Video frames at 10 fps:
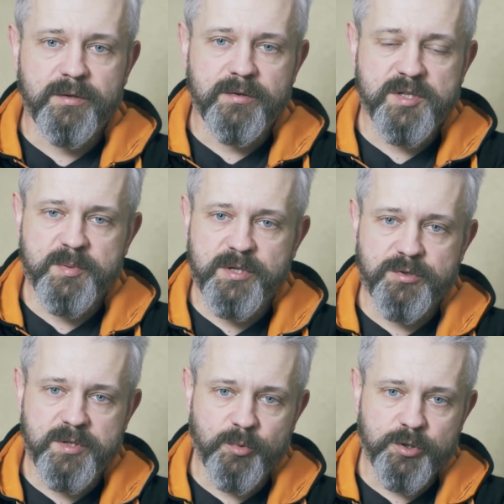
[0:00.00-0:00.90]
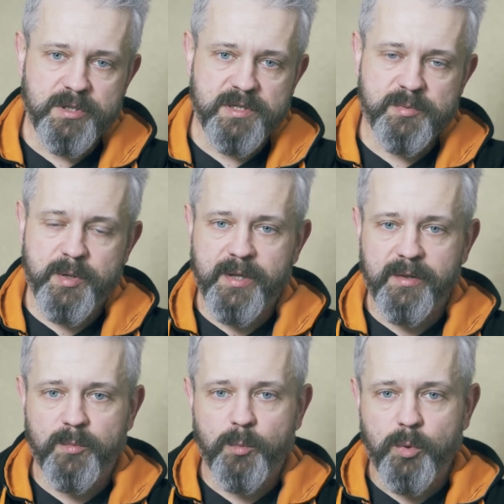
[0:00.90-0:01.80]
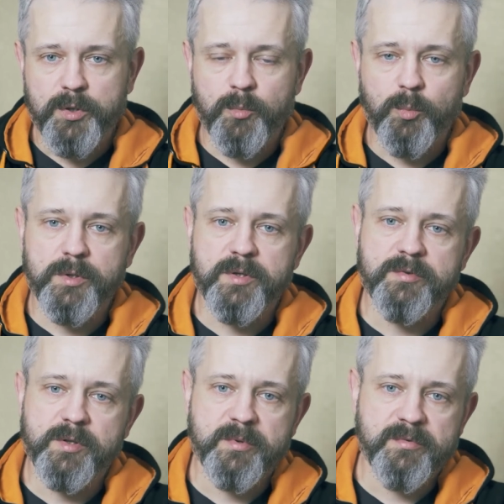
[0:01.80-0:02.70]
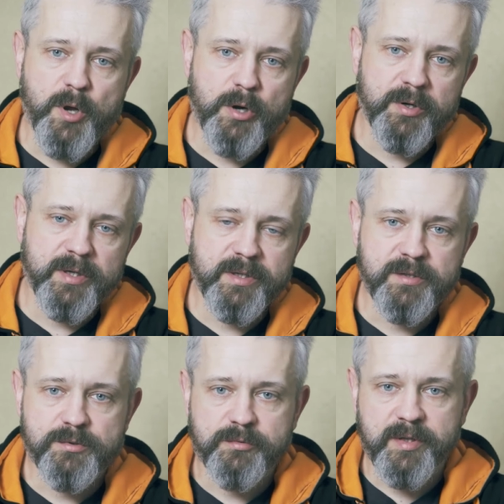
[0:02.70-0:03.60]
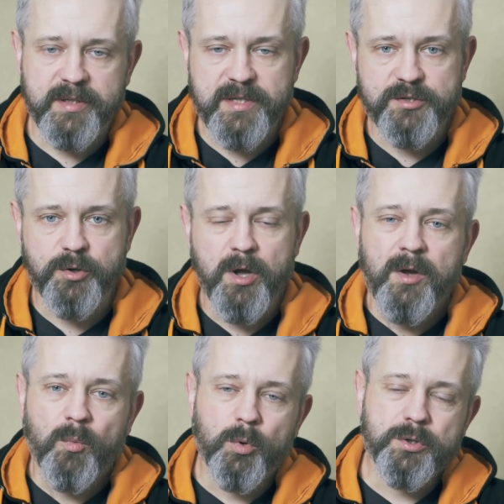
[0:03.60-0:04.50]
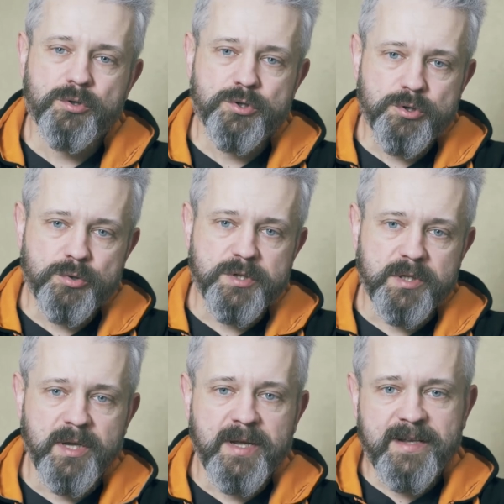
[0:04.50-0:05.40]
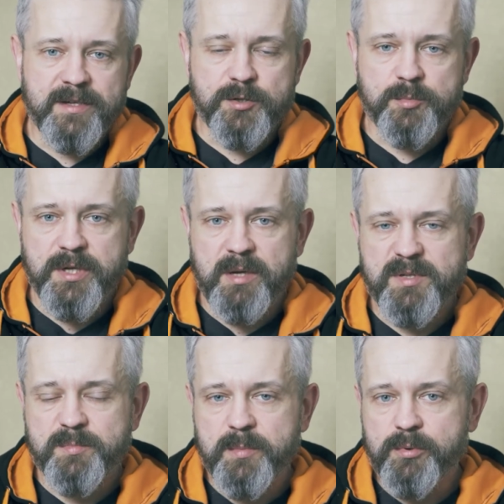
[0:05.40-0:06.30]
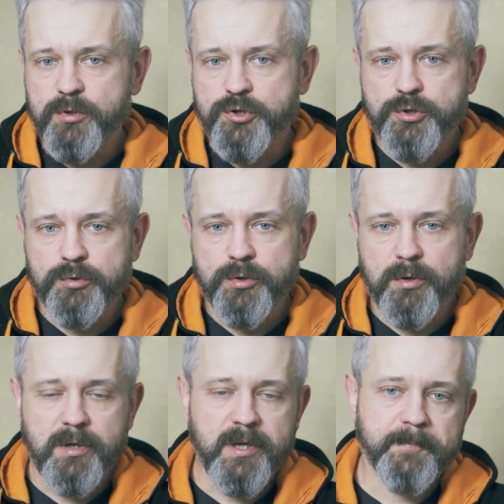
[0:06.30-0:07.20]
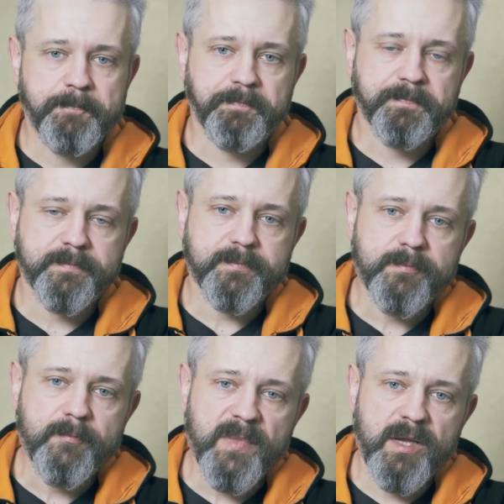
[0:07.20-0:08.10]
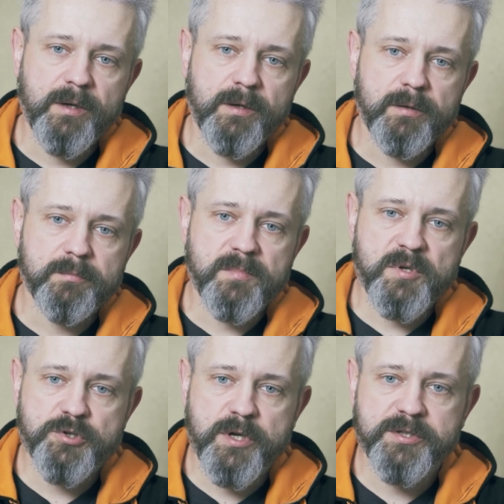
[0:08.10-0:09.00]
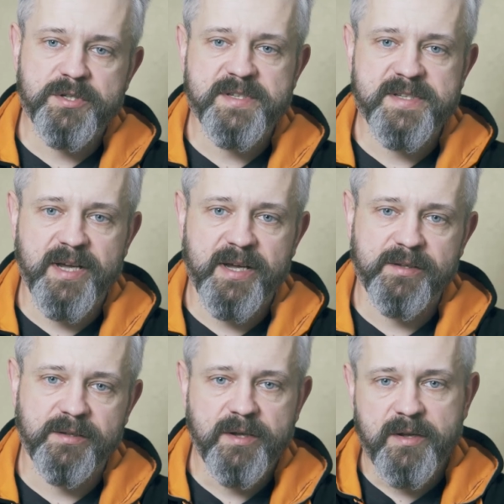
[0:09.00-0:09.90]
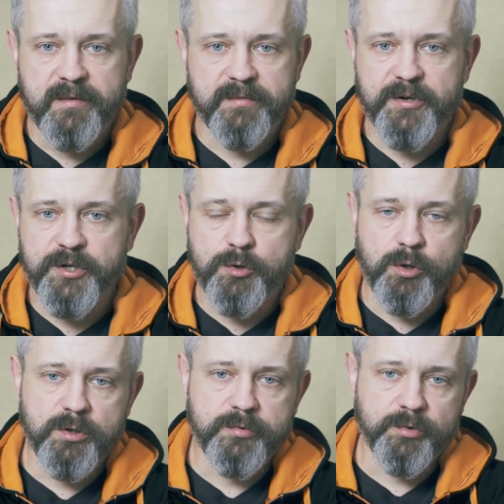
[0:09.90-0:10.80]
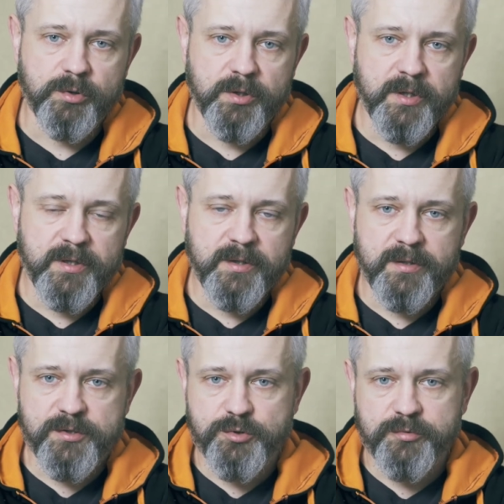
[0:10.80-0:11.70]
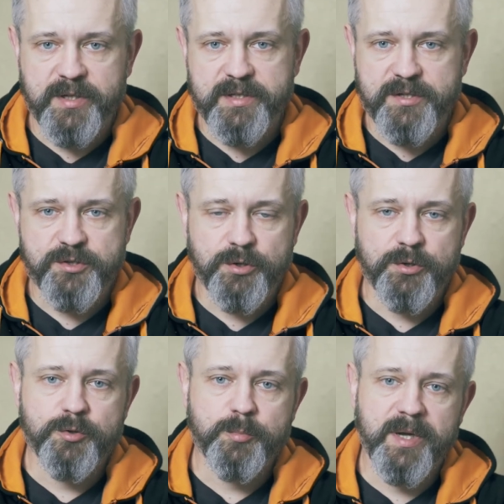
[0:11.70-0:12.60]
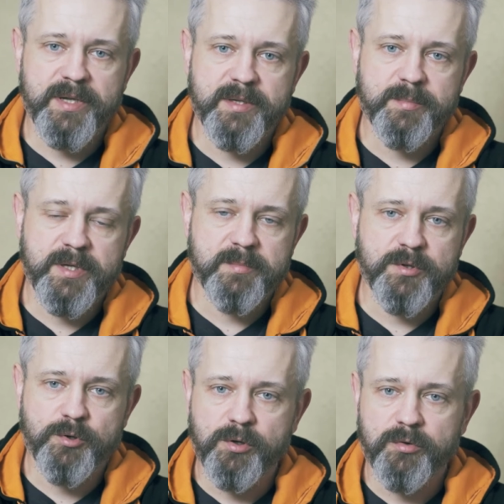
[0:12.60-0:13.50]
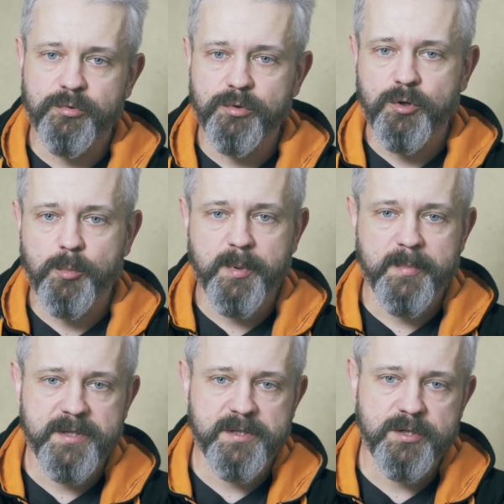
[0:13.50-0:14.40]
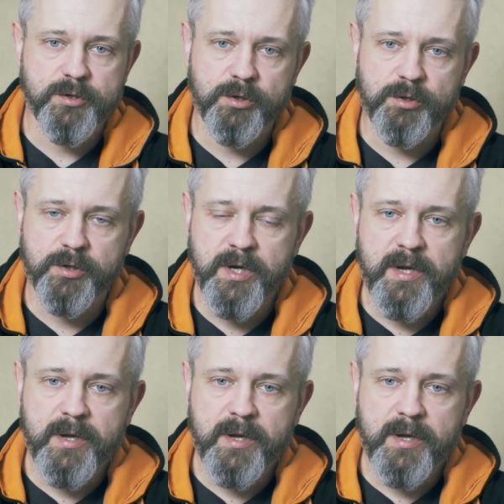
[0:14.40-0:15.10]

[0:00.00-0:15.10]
speak to the model as well. What it will be wearing and stuff like this. So what are you shooting? Sometimes people shoot only certain style, very colorful and stuff like this. So you're buying maybe colorful complementary color